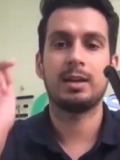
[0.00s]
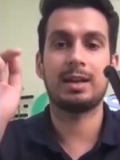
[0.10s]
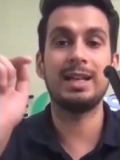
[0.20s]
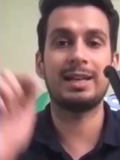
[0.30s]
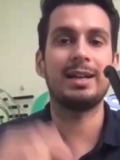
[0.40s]

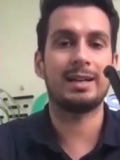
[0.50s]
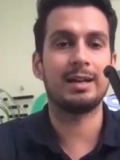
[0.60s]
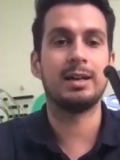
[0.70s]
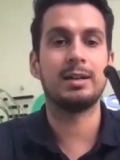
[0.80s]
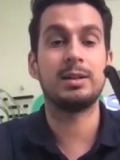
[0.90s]
click rate,
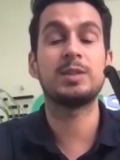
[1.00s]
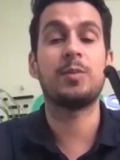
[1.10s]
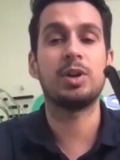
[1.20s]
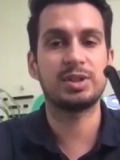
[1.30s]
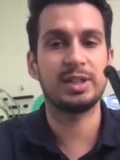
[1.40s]
uh,
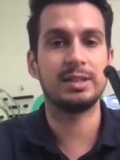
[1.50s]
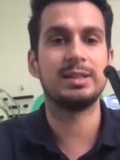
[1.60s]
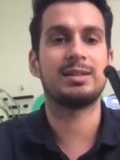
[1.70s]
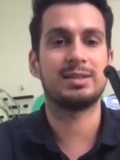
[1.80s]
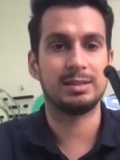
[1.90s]
response rate in
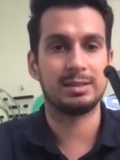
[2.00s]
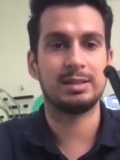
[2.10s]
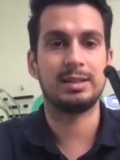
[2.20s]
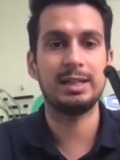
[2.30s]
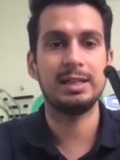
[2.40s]
that sense,
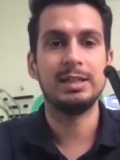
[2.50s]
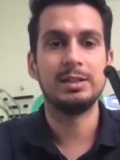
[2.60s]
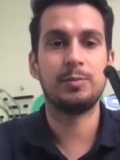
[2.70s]
right?